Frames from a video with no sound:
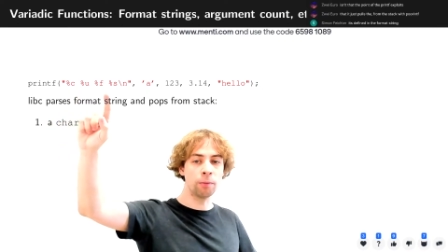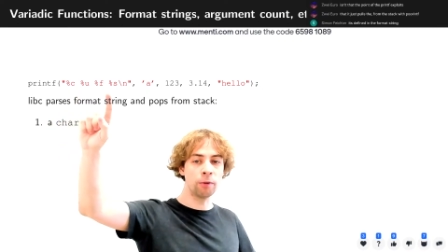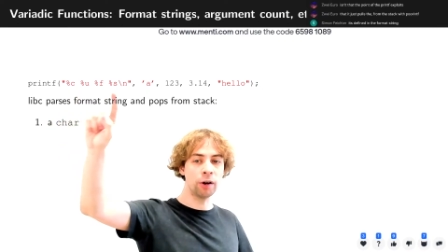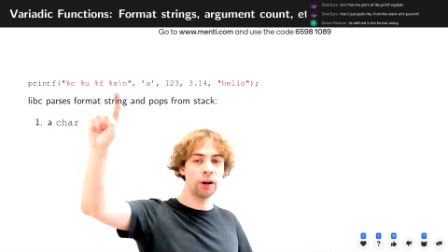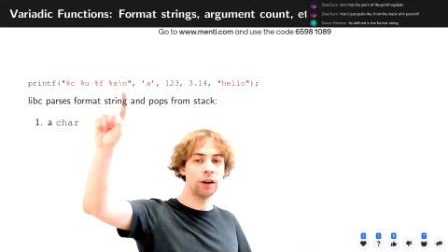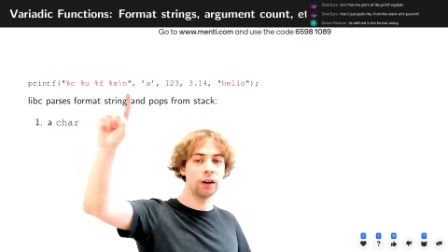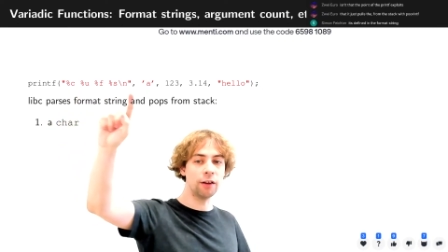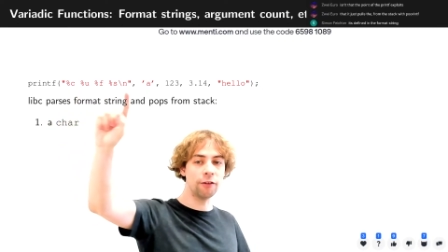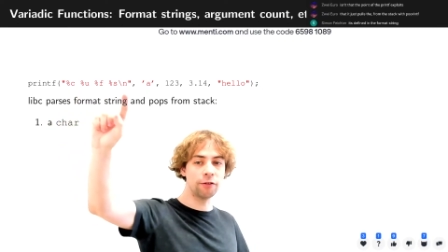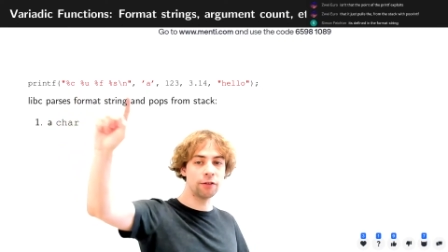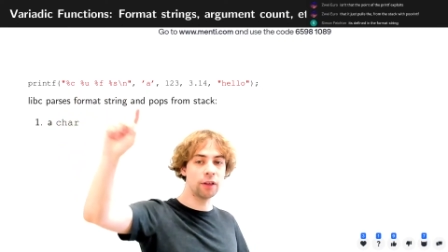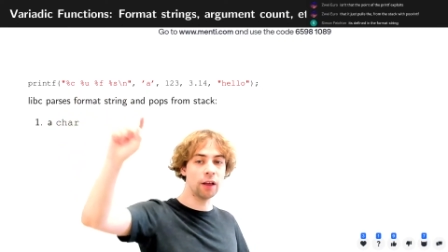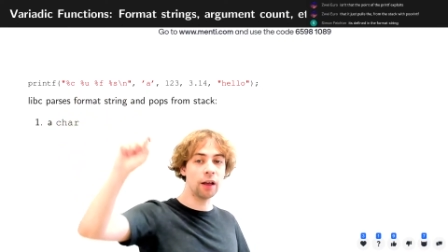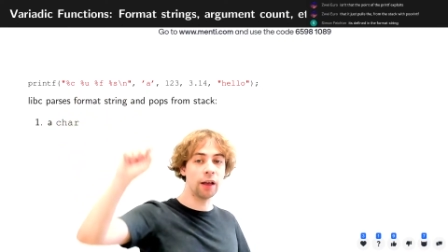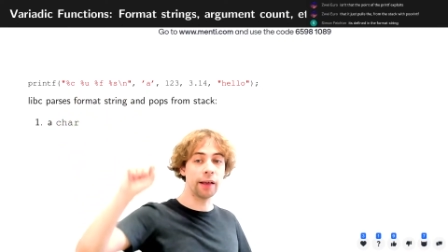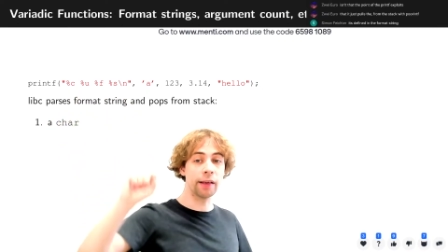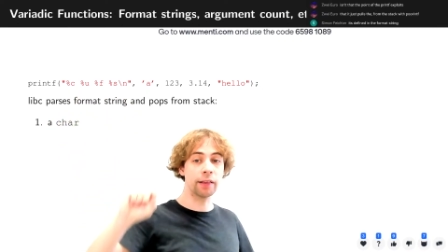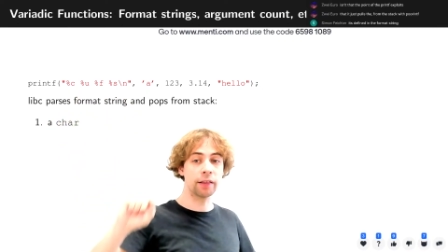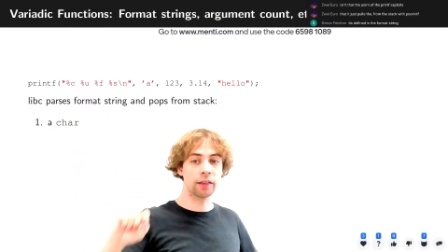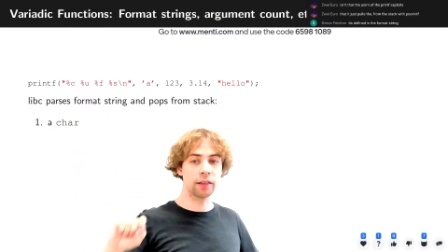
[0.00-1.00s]
printf
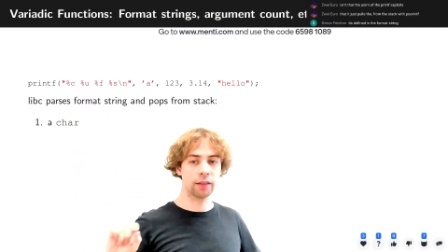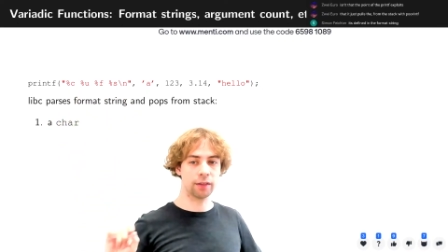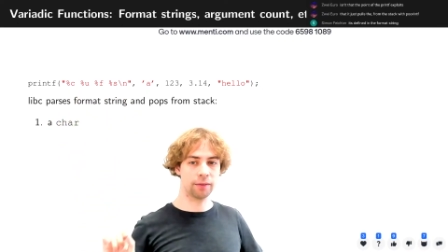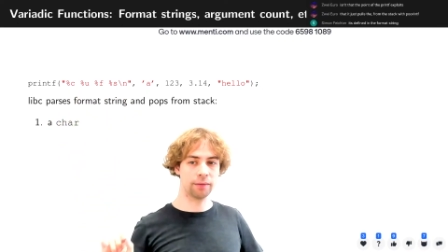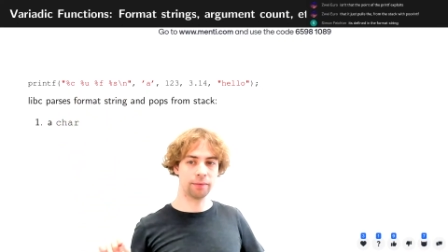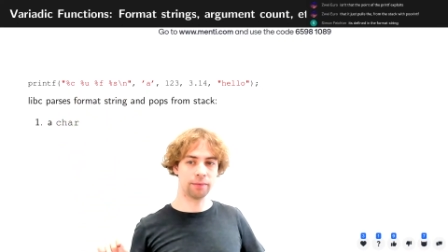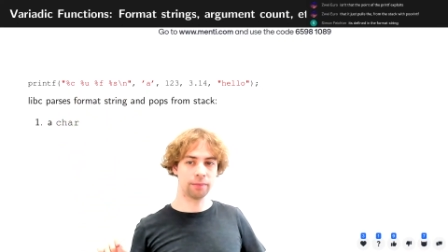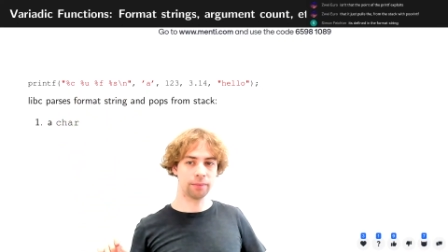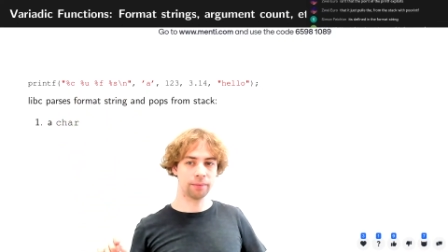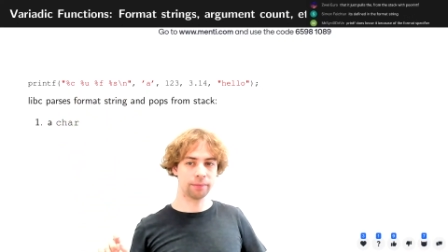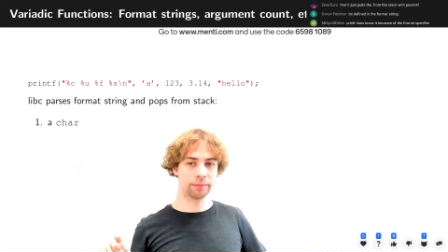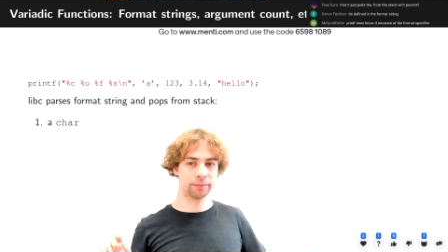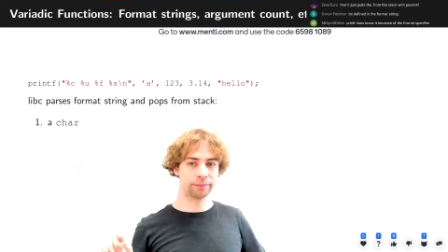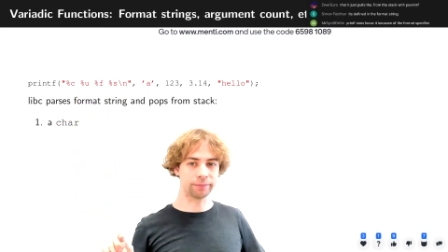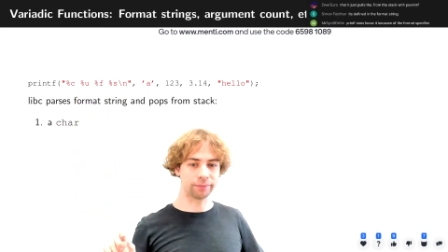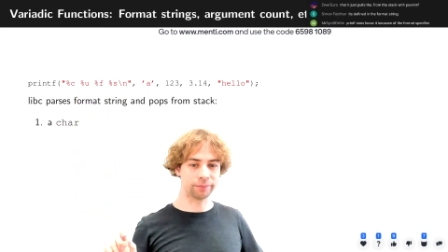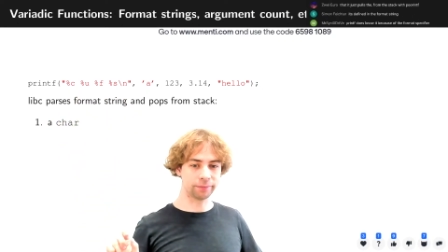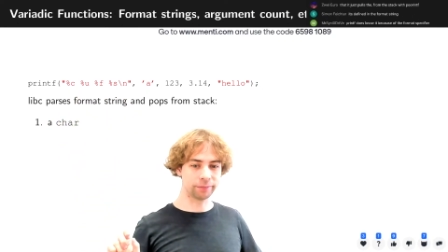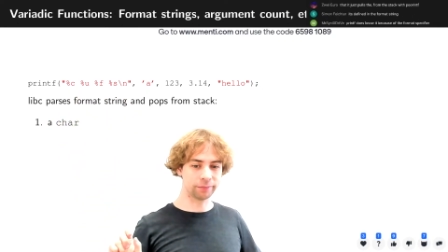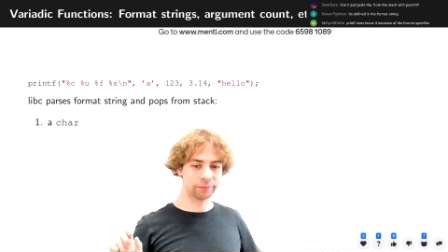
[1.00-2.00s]
does.
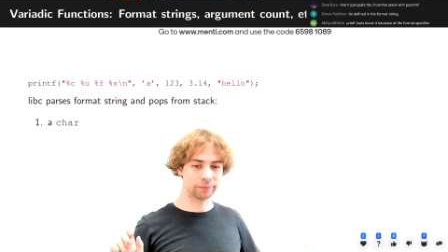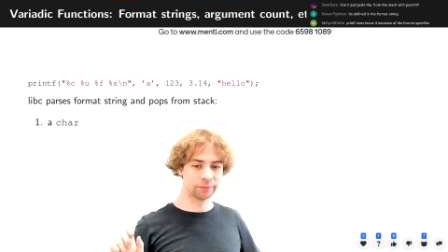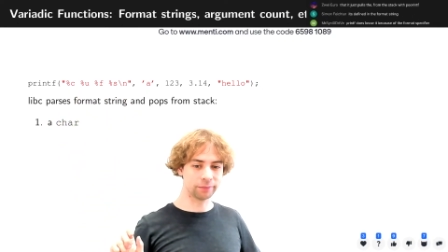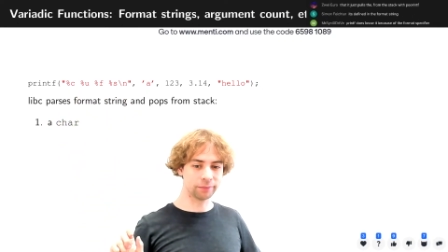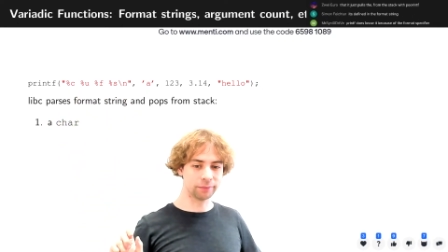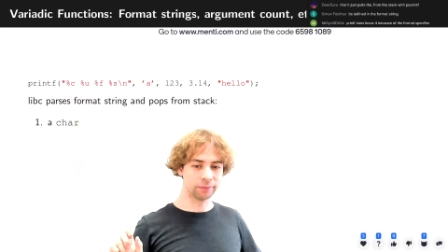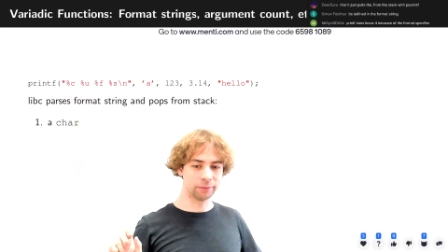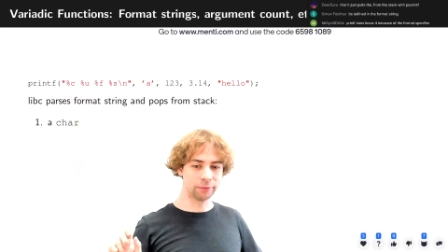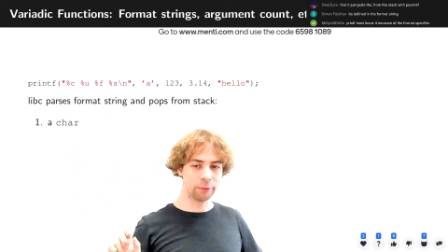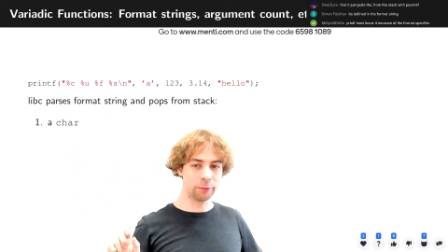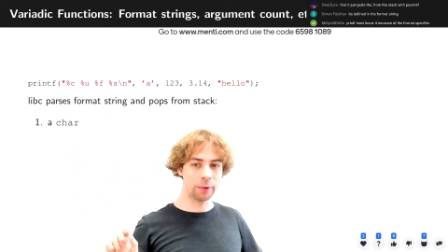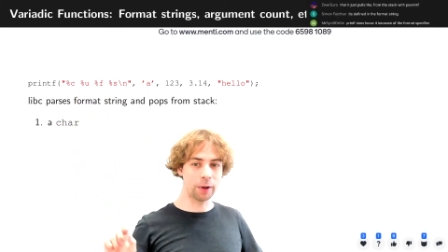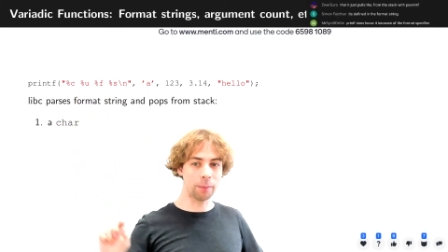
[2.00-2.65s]
We